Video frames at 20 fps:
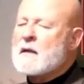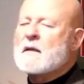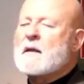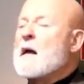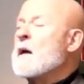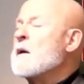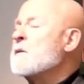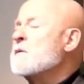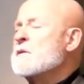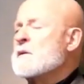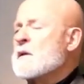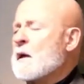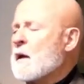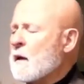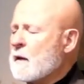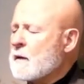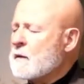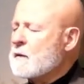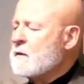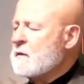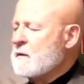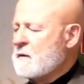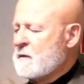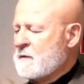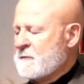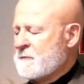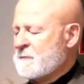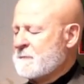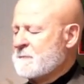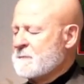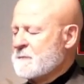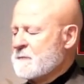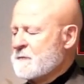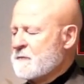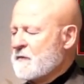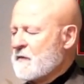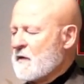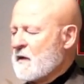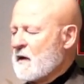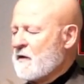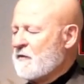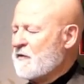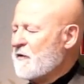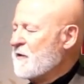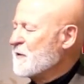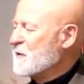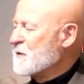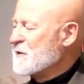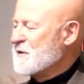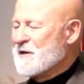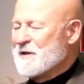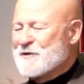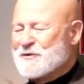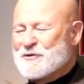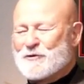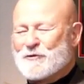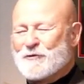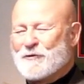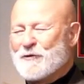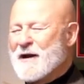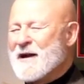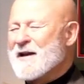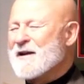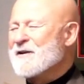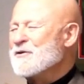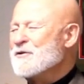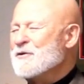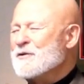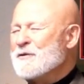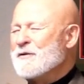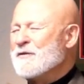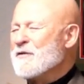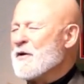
outside, I feel such gratitude.